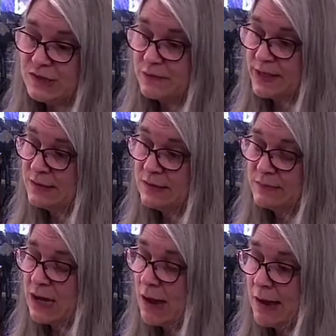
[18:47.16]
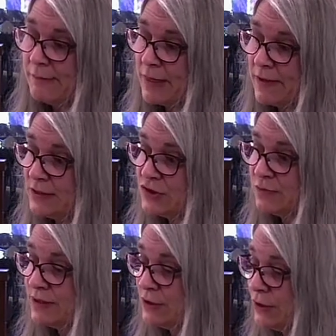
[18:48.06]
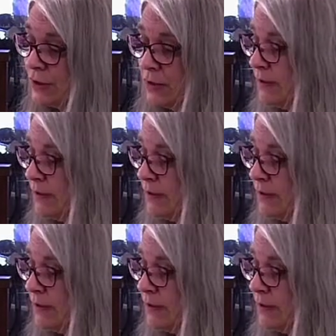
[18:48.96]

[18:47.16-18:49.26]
you to spend some time on the instrument that you're